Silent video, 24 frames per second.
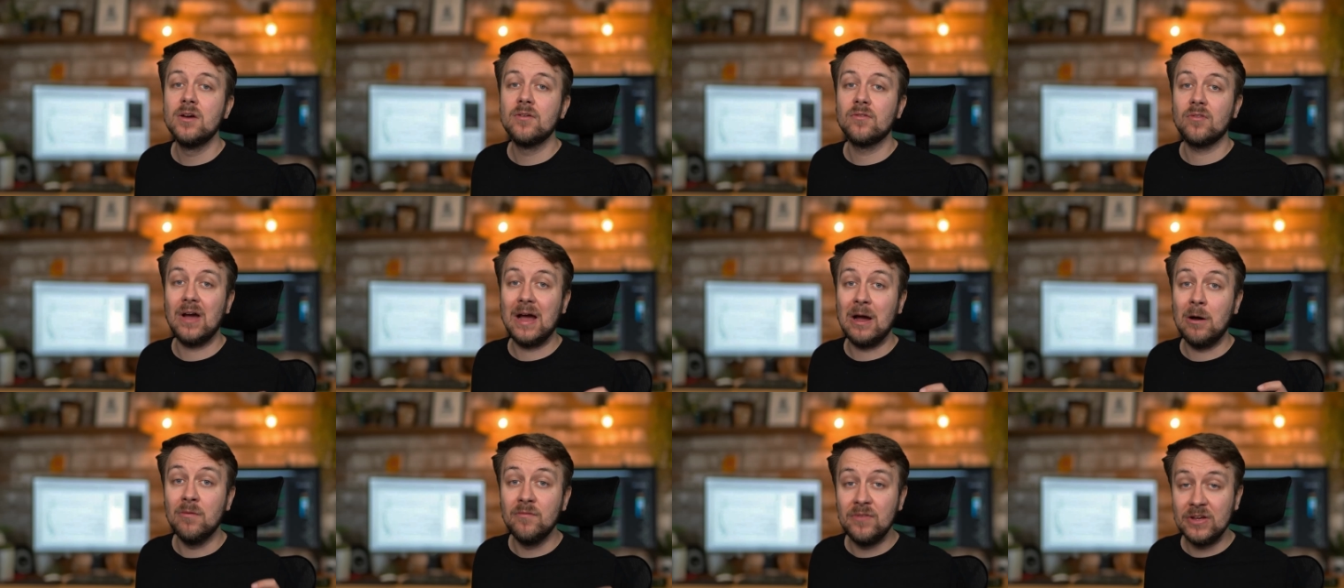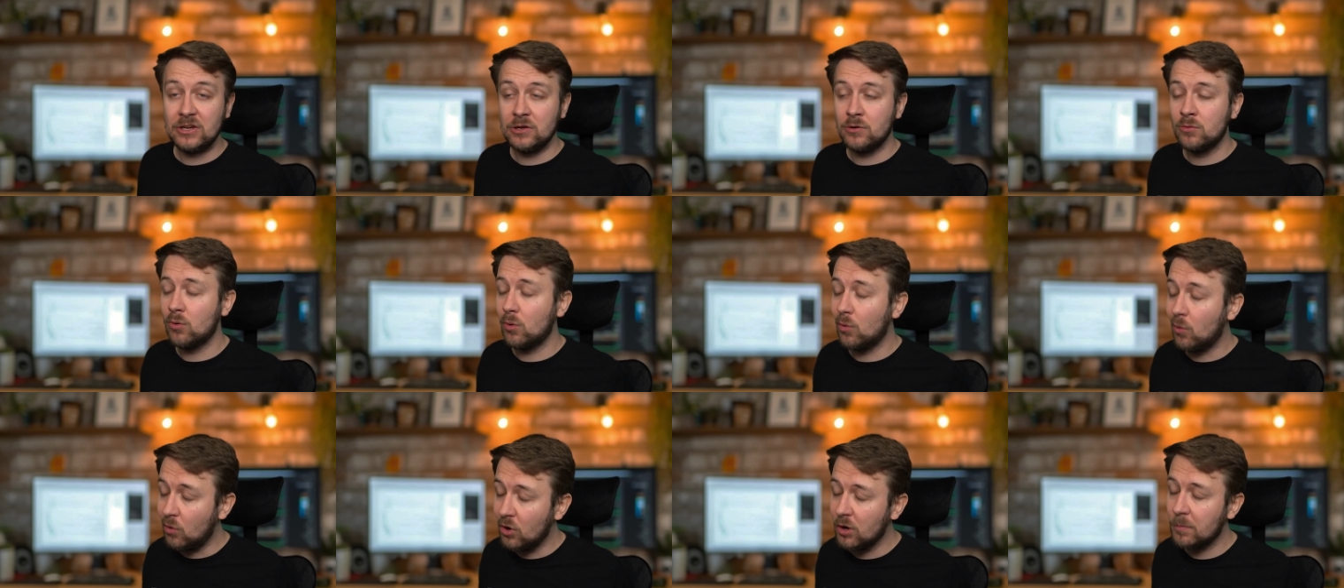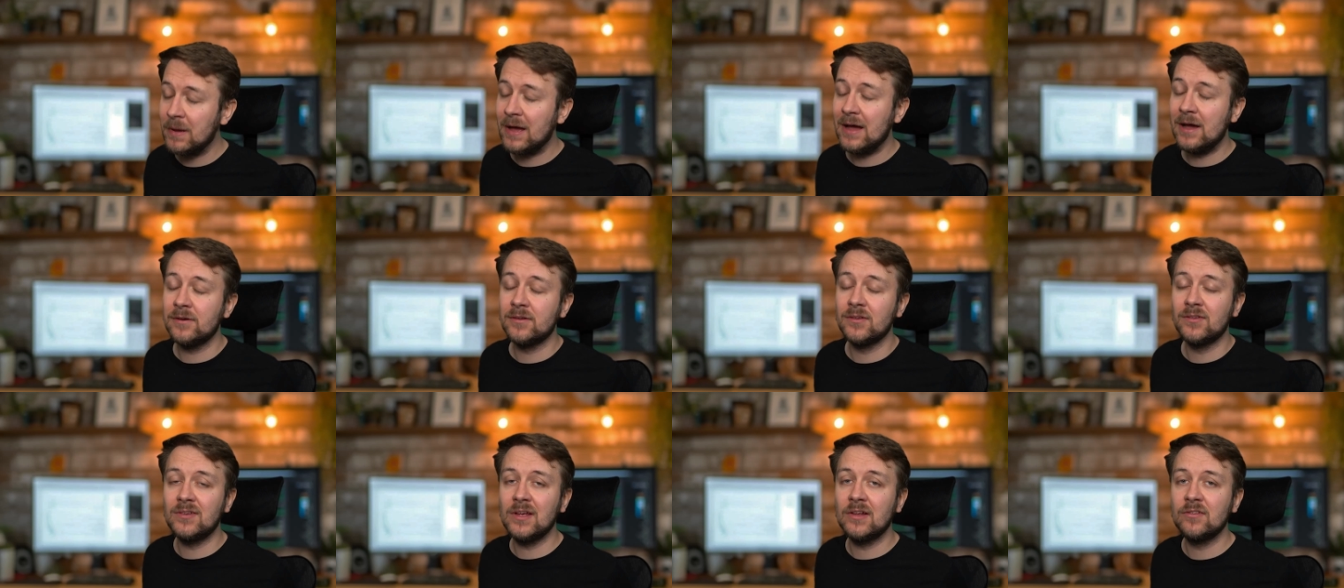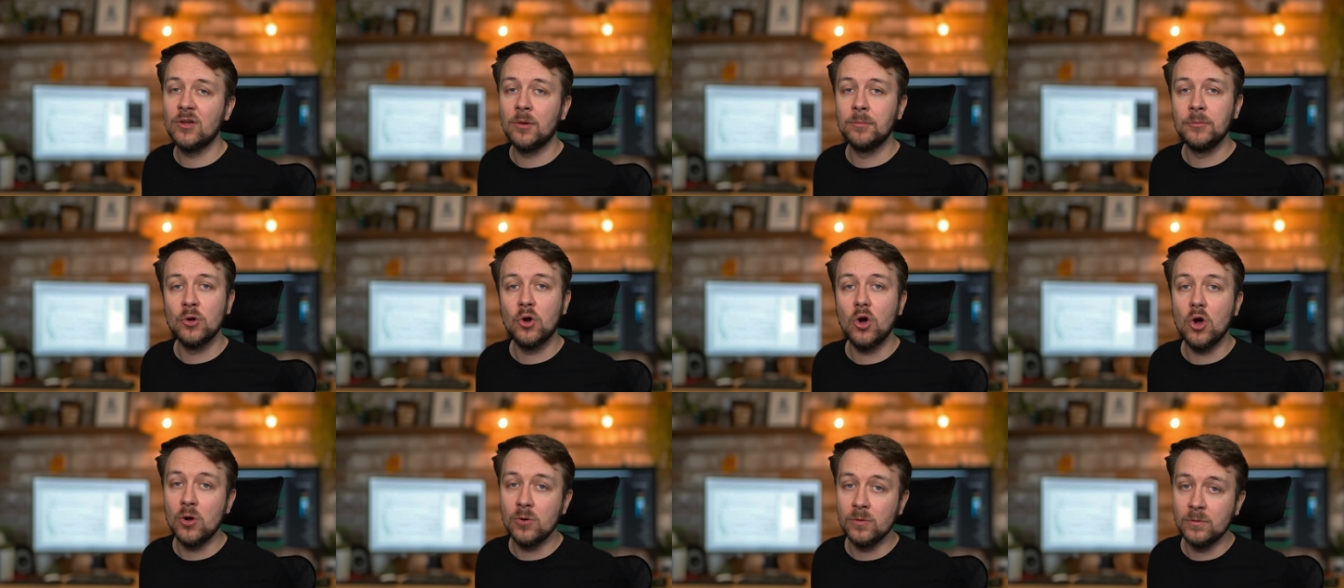for our video all about how to set up
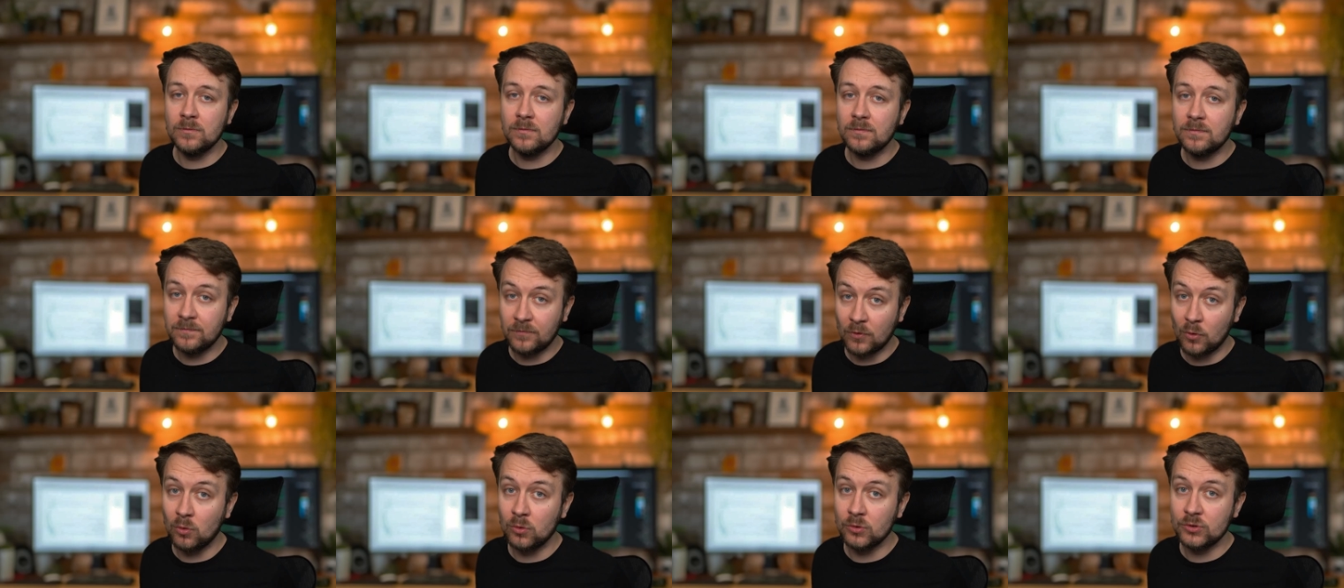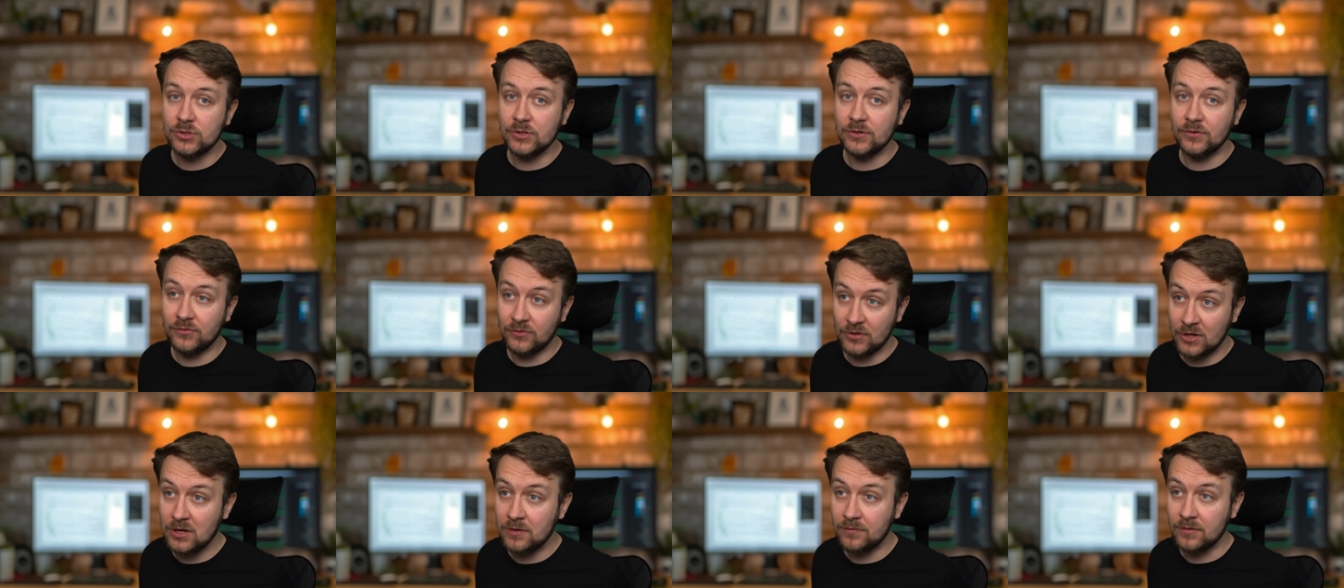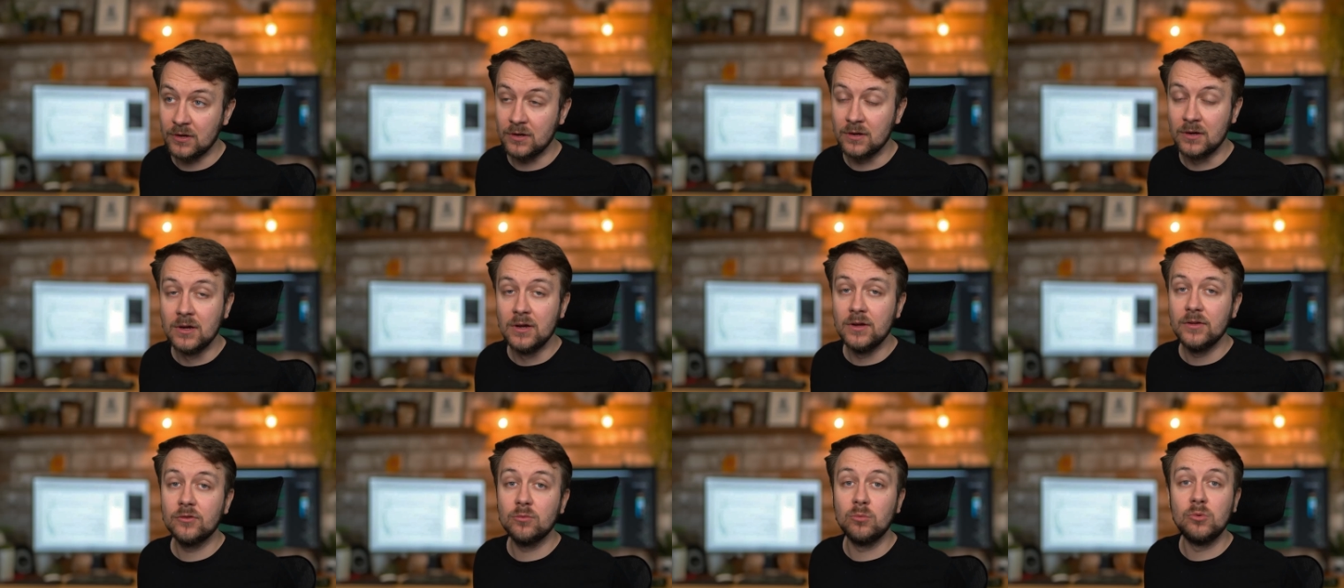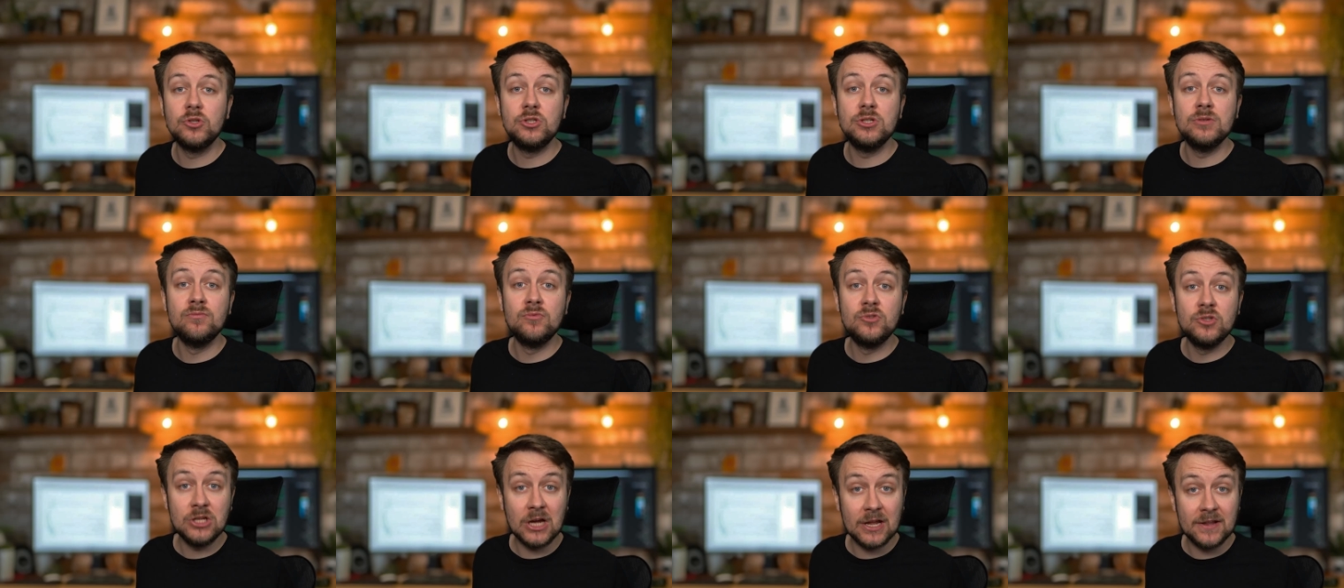your own Forge server. So once
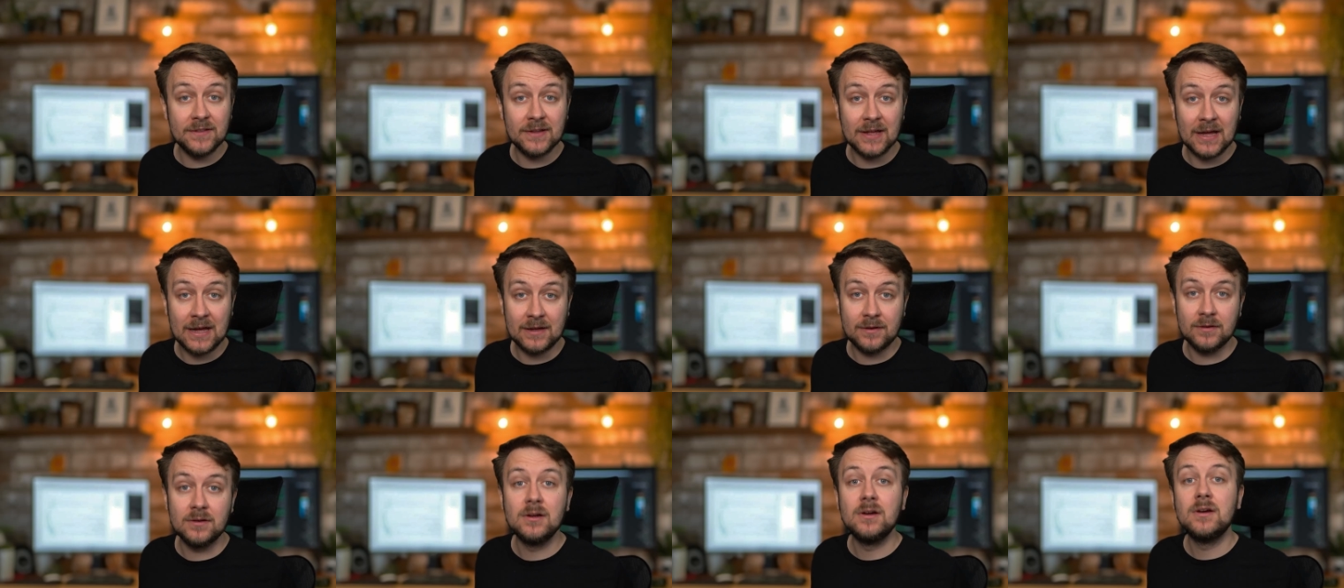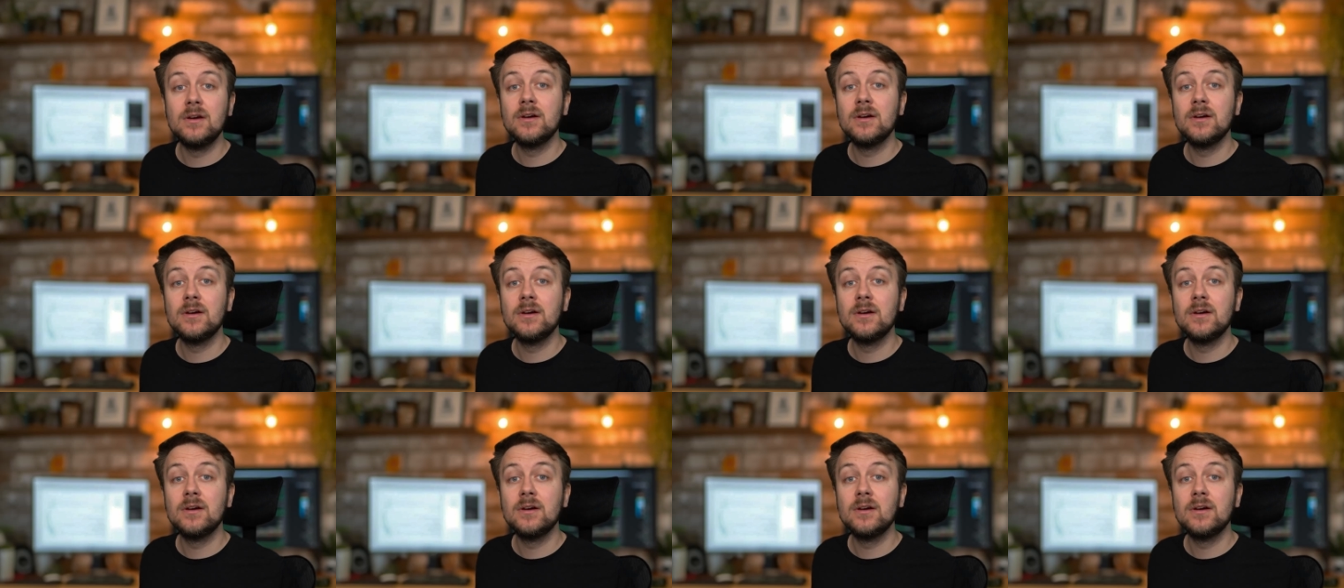you've done that,